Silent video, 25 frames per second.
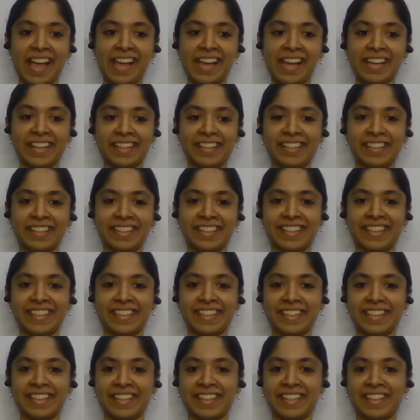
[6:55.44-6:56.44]
and,
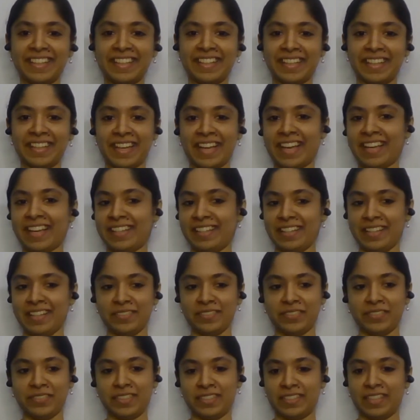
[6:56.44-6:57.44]
uh, and
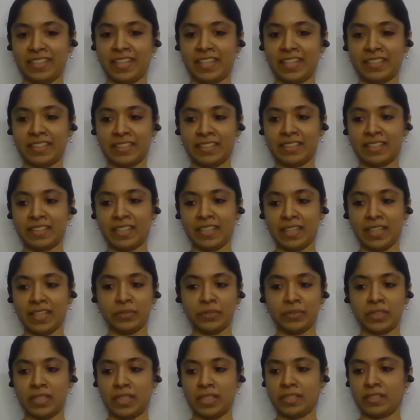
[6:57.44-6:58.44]
after that,
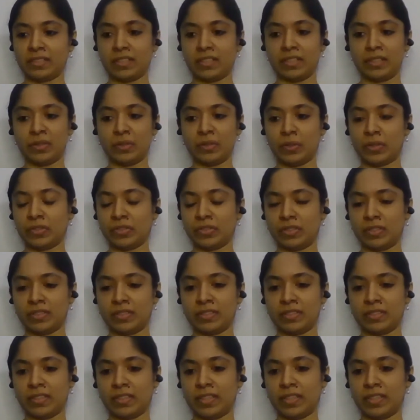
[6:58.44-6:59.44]
I've asked the questions
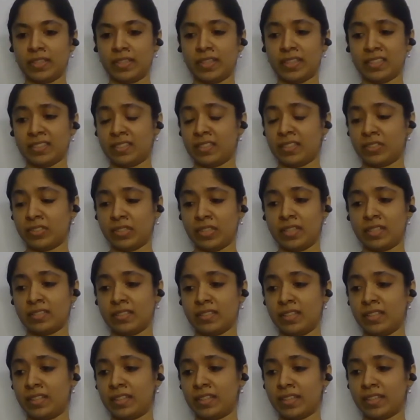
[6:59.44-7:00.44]
that are,
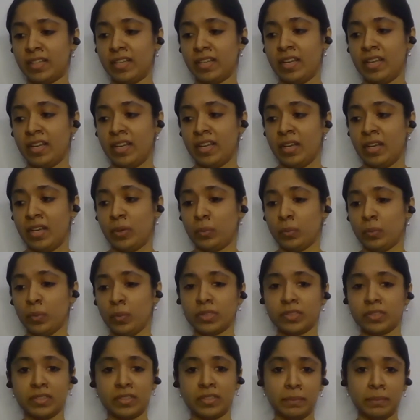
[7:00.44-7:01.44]
like,
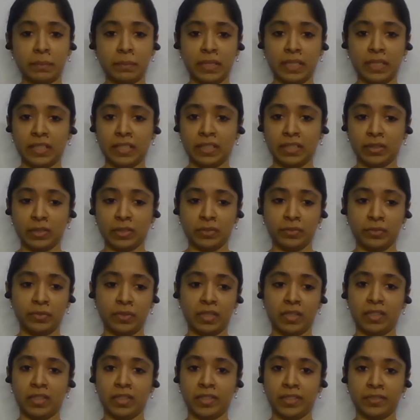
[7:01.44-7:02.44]
what's the meaning of
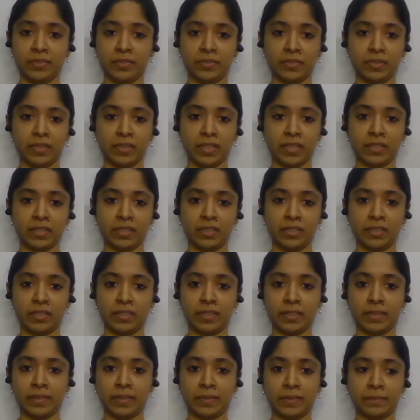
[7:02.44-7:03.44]
life and
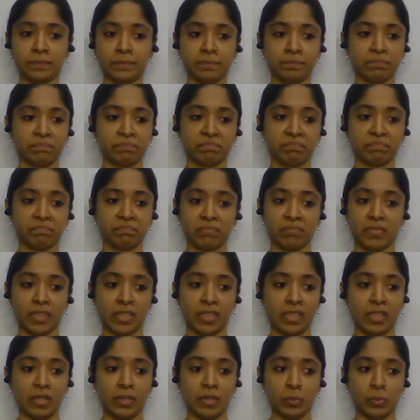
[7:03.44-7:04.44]
uh,
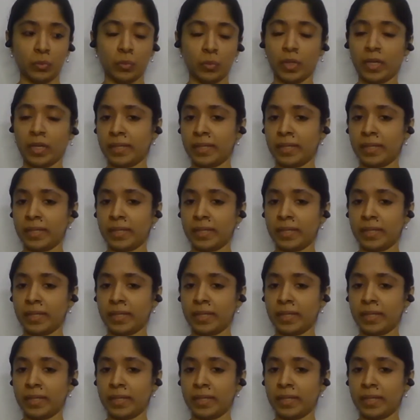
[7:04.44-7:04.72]
why